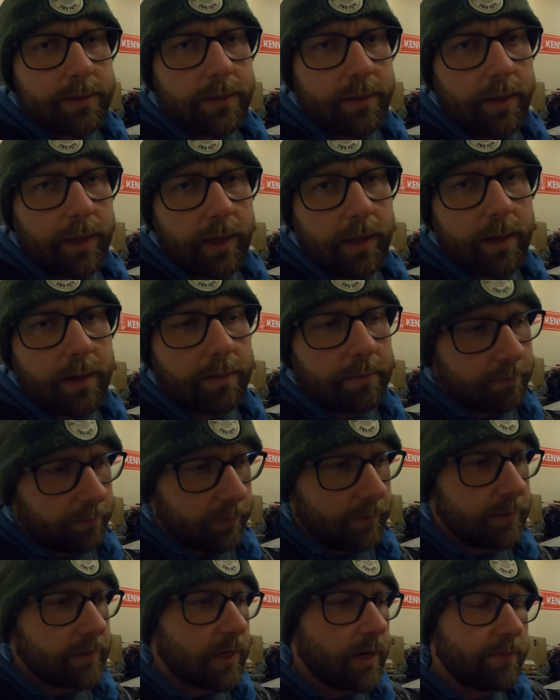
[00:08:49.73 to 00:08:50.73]
so they can
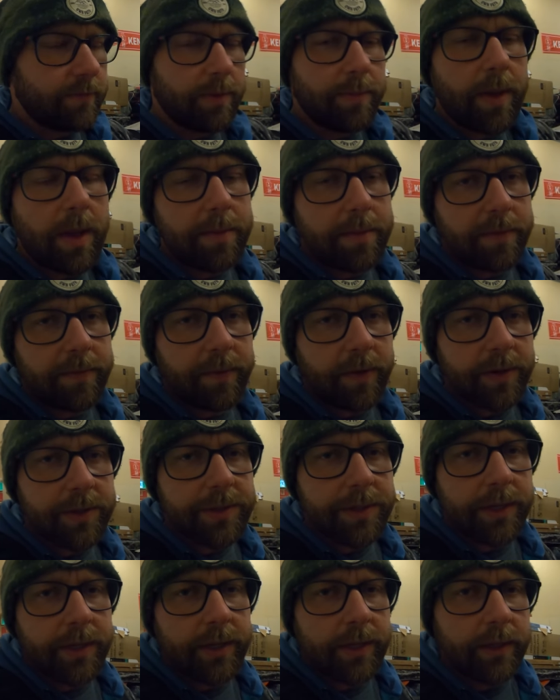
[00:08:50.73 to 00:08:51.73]
save the baby
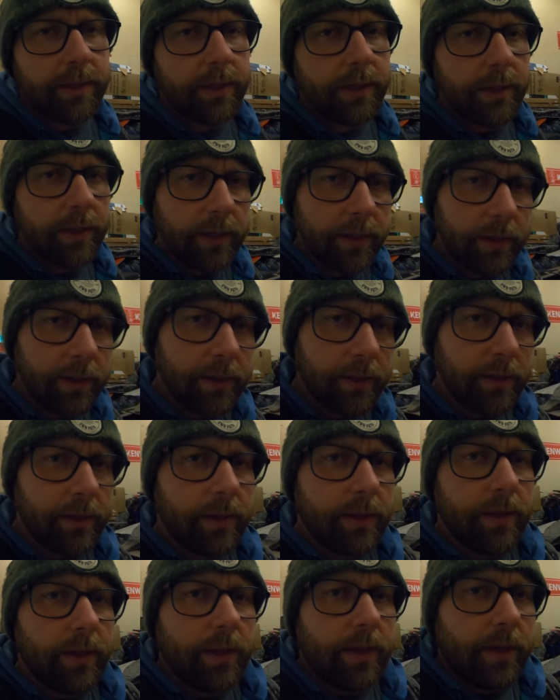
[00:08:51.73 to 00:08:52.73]
first.
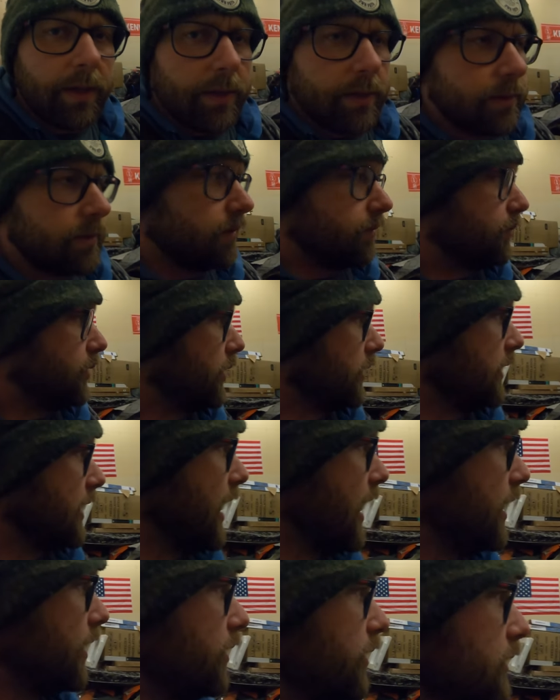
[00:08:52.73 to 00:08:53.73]
So I'm putting
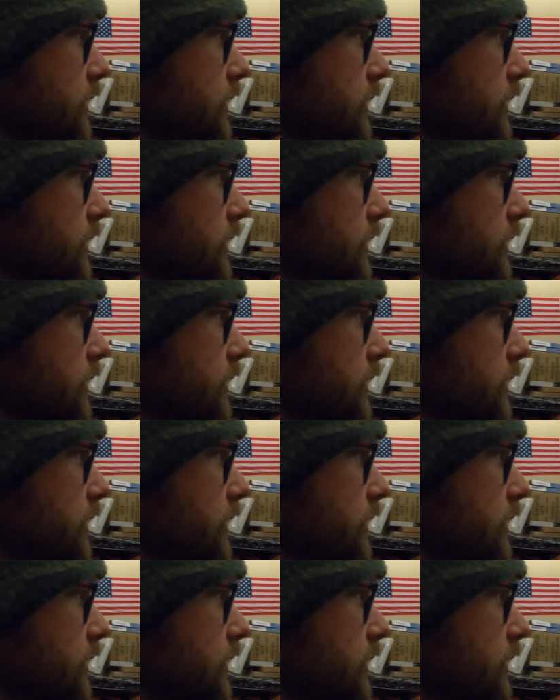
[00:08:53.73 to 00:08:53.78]
that